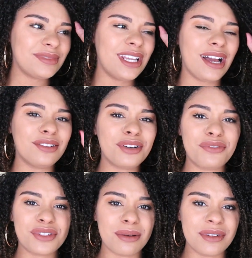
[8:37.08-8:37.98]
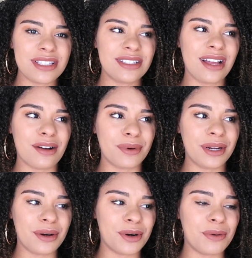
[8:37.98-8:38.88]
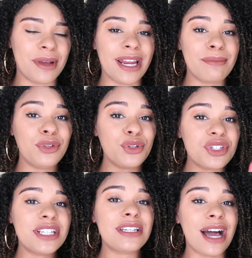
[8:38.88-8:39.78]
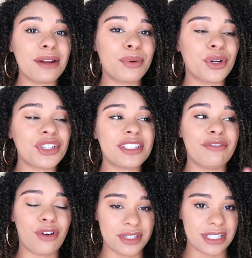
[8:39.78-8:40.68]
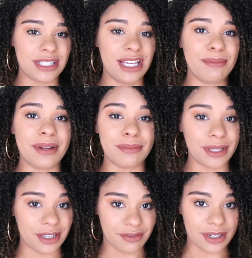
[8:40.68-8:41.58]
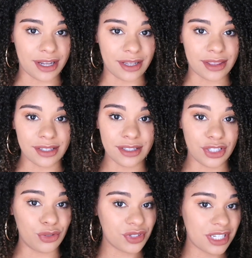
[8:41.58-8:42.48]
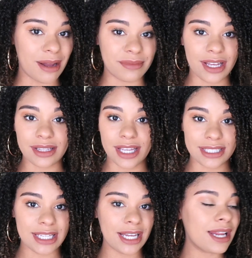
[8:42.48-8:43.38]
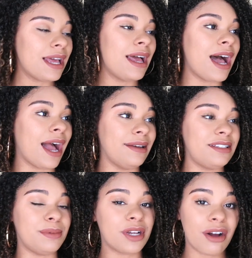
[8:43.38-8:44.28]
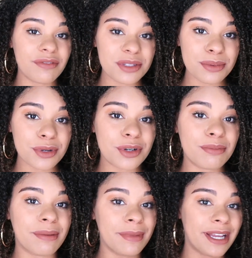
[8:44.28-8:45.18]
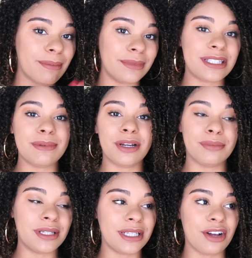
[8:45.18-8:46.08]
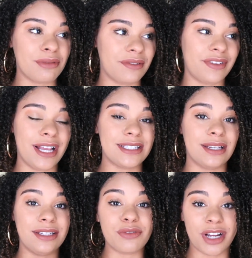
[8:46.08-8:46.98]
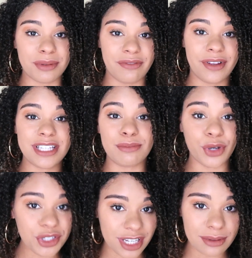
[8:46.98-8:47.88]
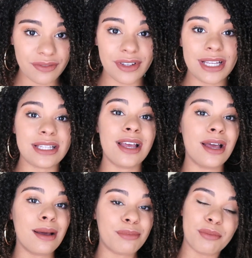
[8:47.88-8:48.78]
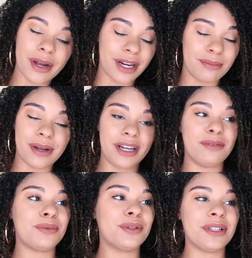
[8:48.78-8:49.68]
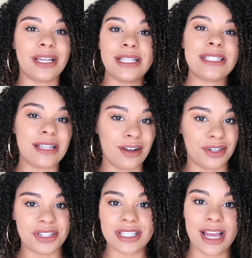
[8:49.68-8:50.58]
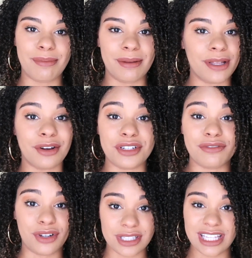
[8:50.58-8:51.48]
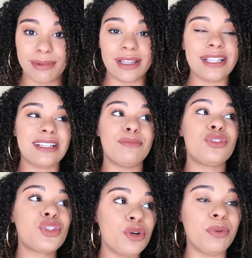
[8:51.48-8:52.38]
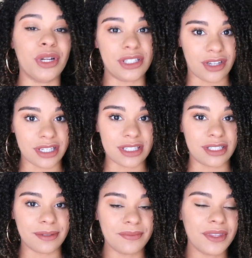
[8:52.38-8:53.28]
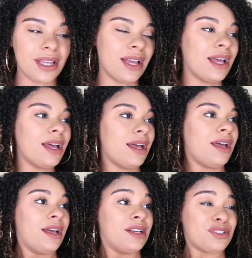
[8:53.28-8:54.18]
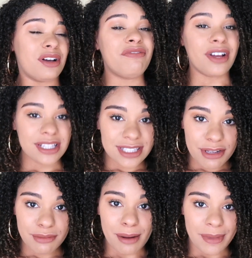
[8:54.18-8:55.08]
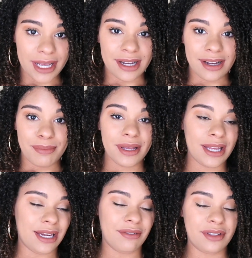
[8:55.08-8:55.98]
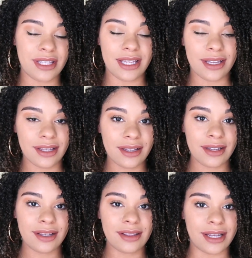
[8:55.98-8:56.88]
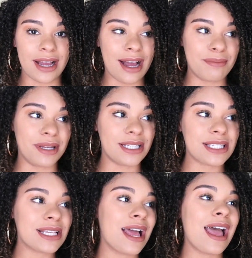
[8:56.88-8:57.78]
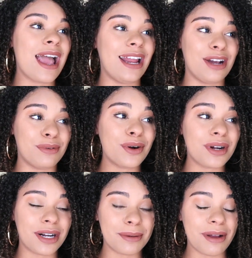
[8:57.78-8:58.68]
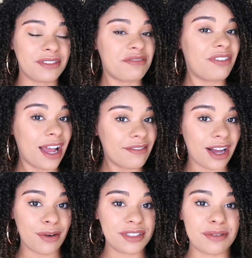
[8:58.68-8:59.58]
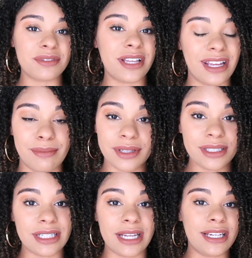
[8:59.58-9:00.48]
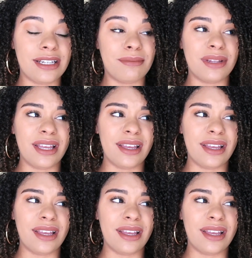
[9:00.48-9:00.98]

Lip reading: yeah, I don't know, for some reason I went home, and I'm usually not a person that falls asleep at a blink of an eye. Usually I'm not like that. I need to be comfortable. My makeup needs to be completely off my face. I need to wash my face, moisturize my face, put my hair in a pineapple. Like, it's not gonna just happen. I'm not gonna just fall asleep unless I'm super exhausted. So I fell asleep with my makeup and everything, like a hot mess. And I woke up after 5 hours. It was like in the middle of the night, and I